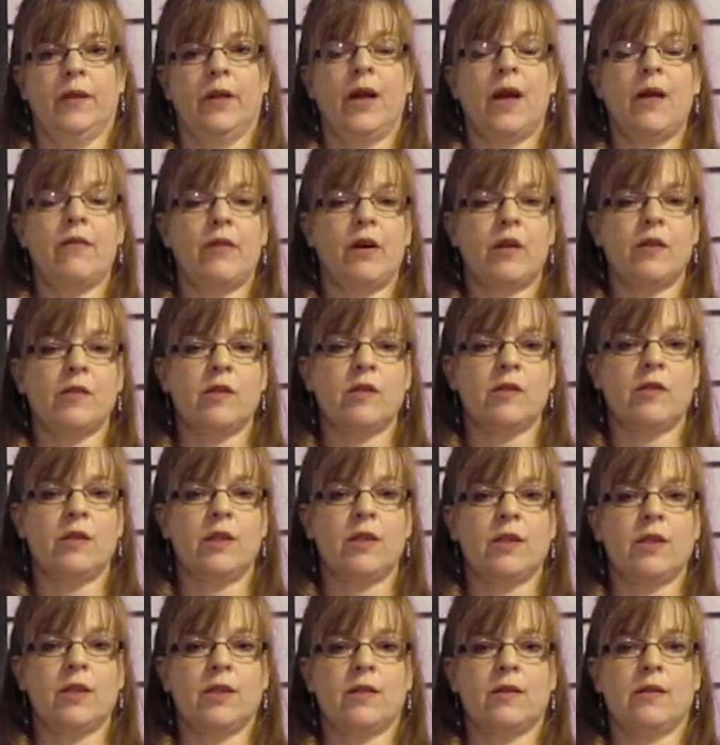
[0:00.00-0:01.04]
I've also
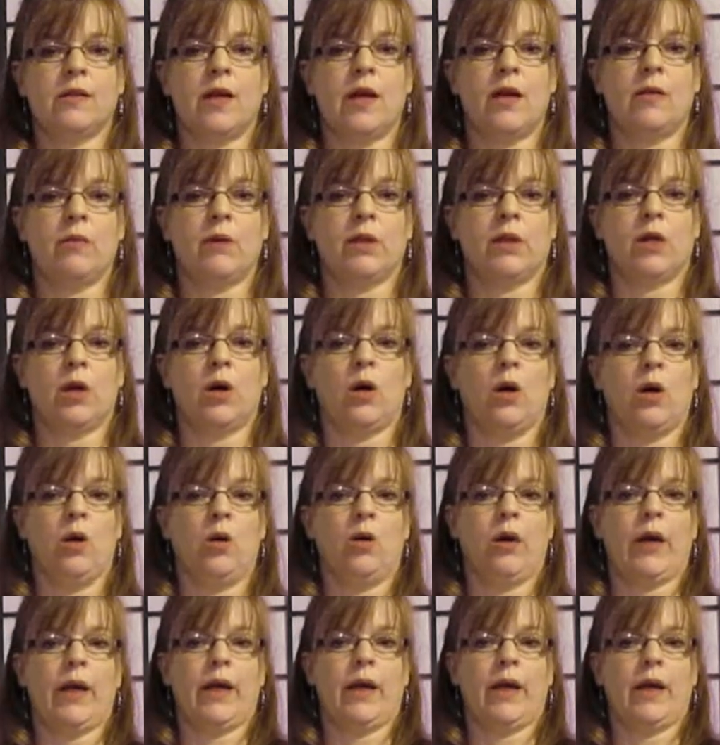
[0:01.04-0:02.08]
seen this done with the
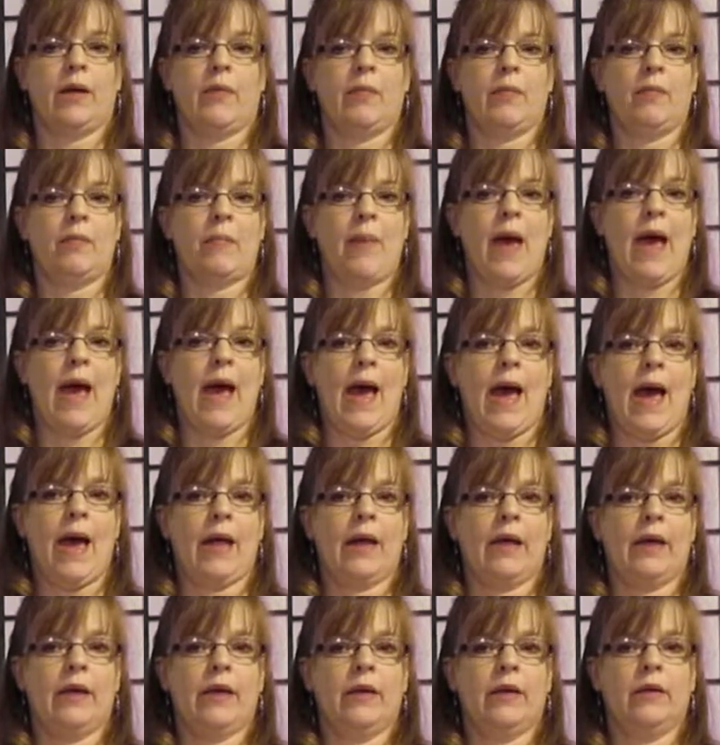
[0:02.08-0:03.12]
whole hand.
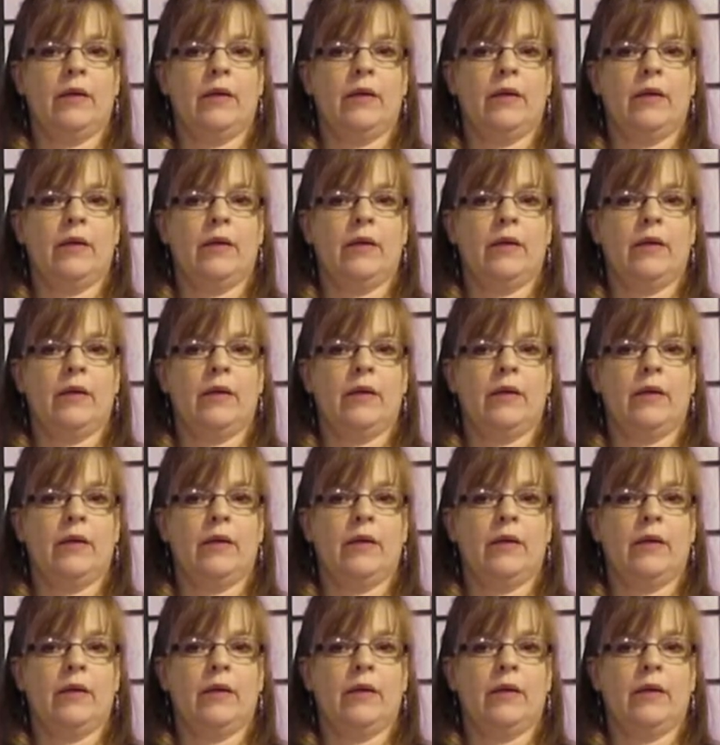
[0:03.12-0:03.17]
Bag.